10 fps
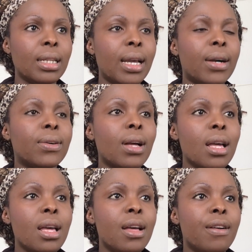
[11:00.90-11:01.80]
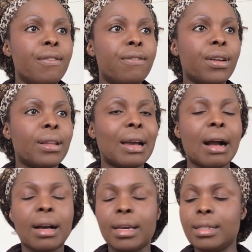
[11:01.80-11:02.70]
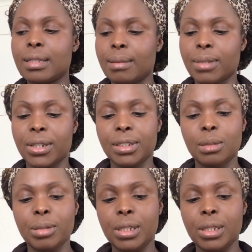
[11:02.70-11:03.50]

Now for the eyes, I'm going to be